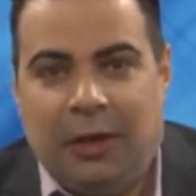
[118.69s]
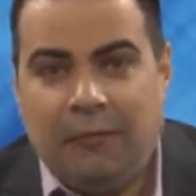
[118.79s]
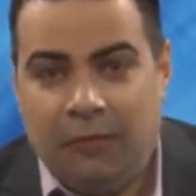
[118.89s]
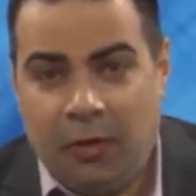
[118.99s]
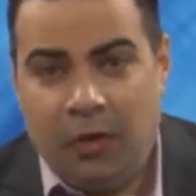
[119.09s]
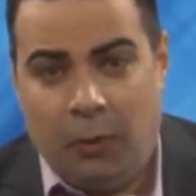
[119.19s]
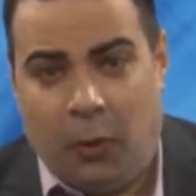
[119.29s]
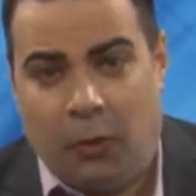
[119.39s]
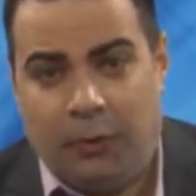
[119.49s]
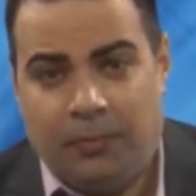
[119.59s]

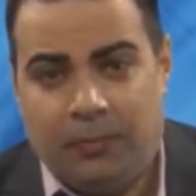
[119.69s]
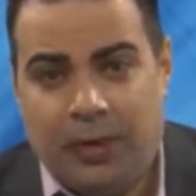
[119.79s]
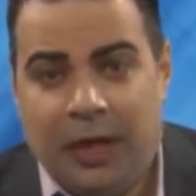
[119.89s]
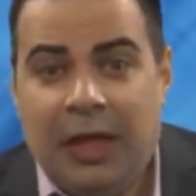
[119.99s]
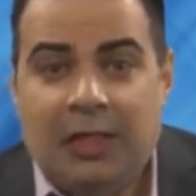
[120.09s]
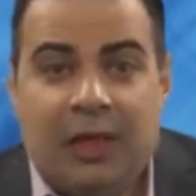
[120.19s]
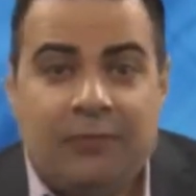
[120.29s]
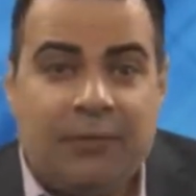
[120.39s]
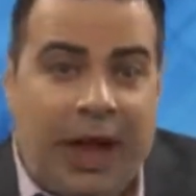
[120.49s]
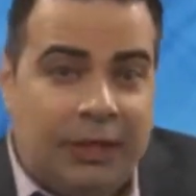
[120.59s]
Furthermore, the
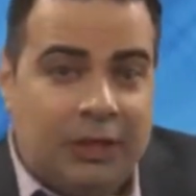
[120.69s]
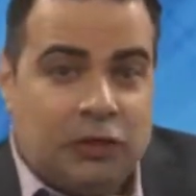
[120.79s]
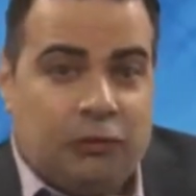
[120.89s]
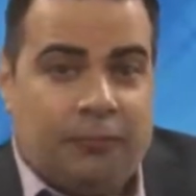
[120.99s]
valleys of